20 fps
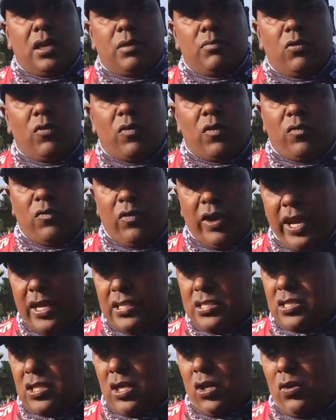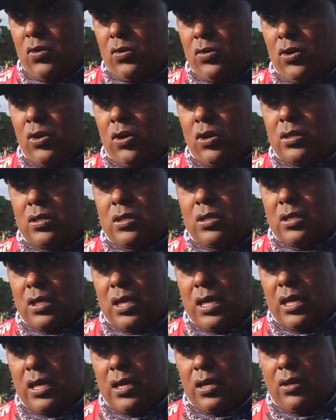Moving very slow north,
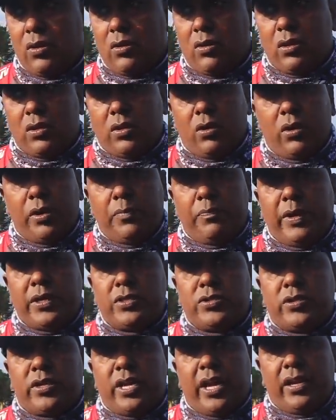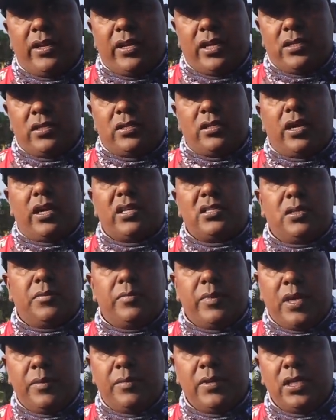and the only place you can net it now is
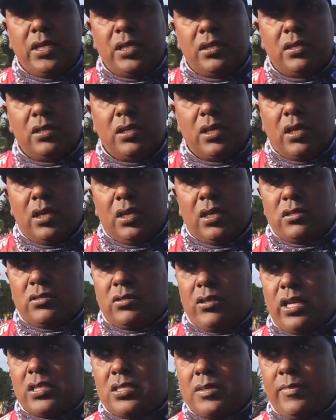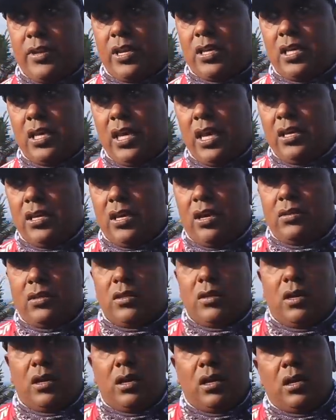Ibadin. So that's about a K down
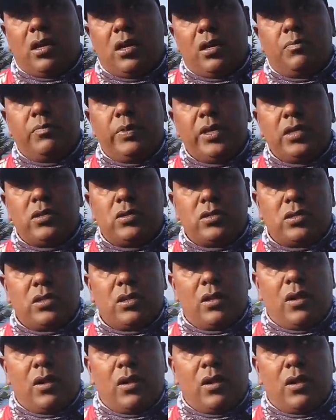the beach.